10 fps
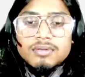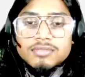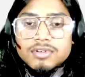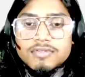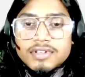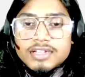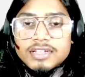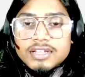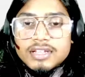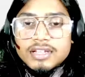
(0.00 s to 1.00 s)
of
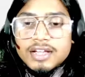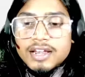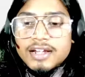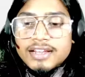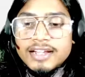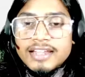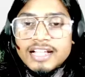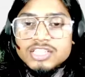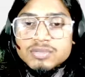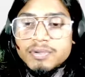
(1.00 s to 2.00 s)
current
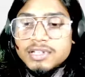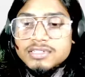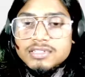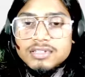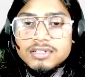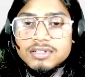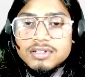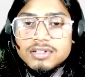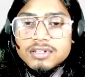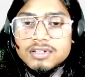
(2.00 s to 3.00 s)
index plus
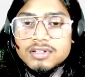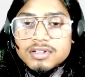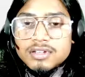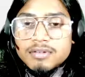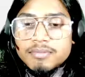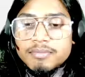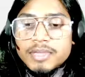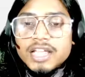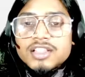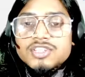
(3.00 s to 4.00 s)

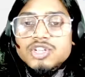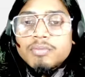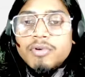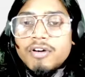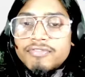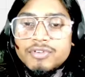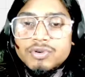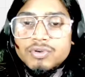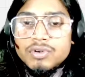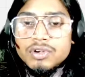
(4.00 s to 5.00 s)
make the jump of
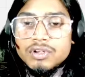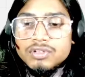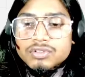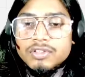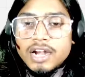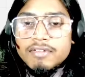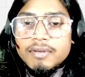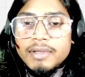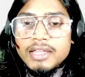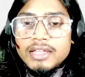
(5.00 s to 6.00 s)
2, so that will
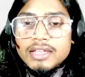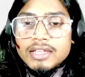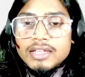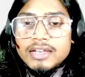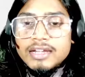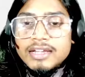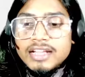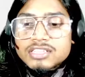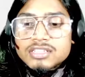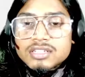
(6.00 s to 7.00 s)
be
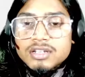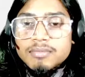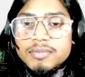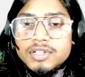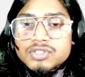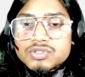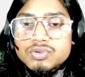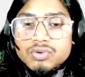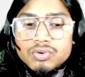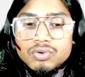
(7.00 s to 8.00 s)
index plus
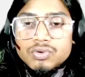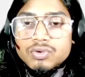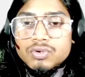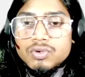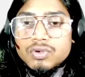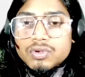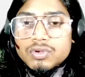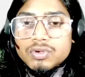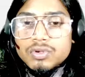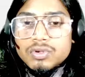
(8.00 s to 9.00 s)
2,
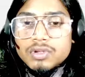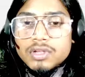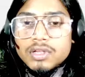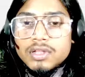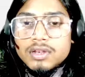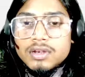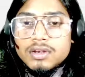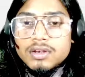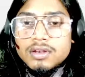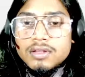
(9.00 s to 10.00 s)

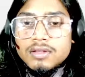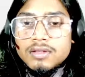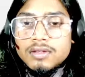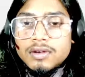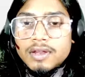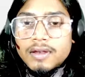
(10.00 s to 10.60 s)
and okay.